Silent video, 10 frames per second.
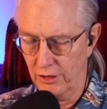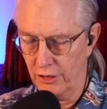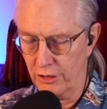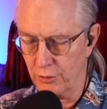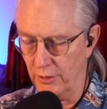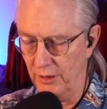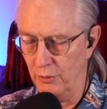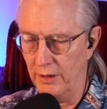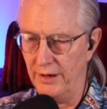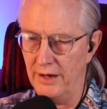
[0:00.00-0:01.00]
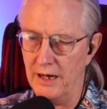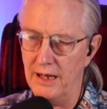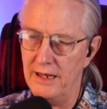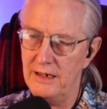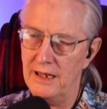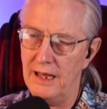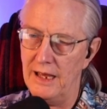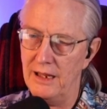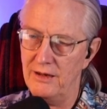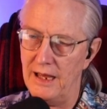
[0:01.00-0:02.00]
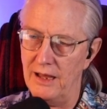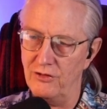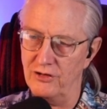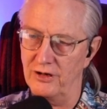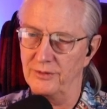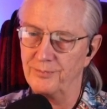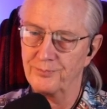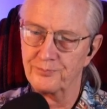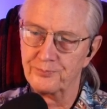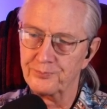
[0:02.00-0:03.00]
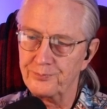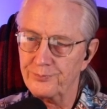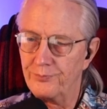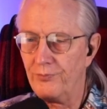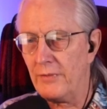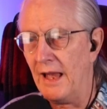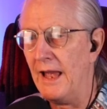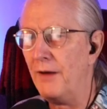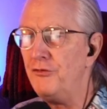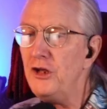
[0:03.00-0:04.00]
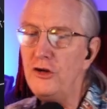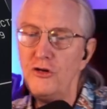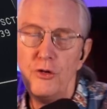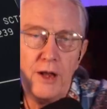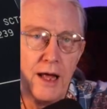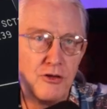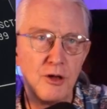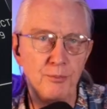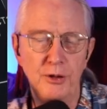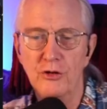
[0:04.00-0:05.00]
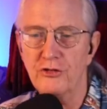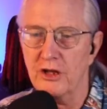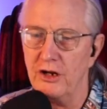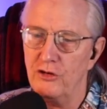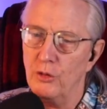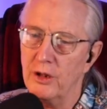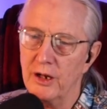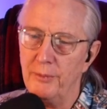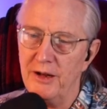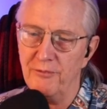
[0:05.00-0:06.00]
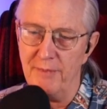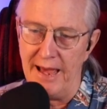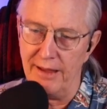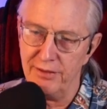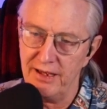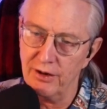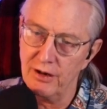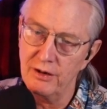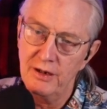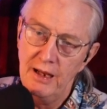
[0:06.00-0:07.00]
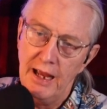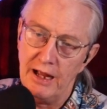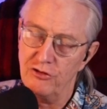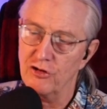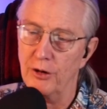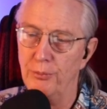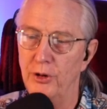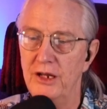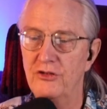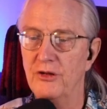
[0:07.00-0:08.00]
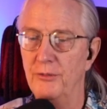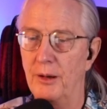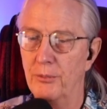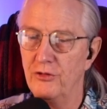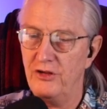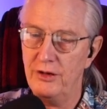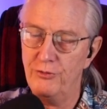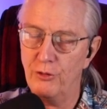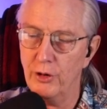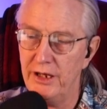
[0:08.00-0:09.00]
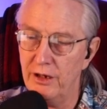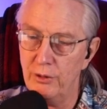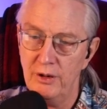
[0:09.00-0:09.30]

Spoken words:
319 and enter. After you do that, the computer's going to do a little bit of math here and start putting some numbers in for you.